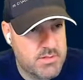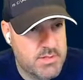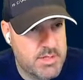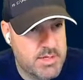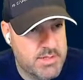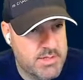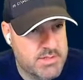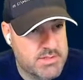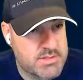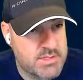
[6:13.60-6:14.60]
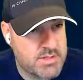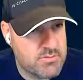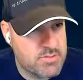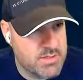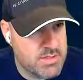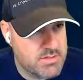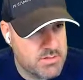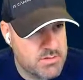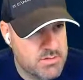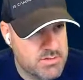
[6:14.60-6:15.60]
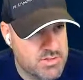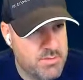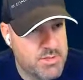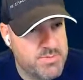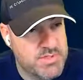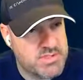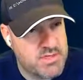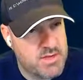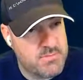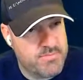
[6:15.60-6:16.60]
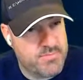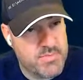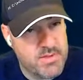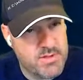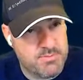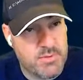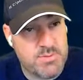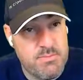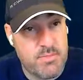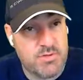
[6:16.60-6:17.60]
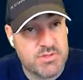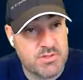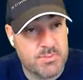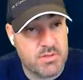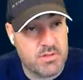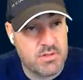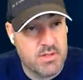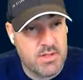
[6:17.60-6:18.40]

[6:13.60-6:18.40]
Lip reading: and it's downloading. So there must be multiple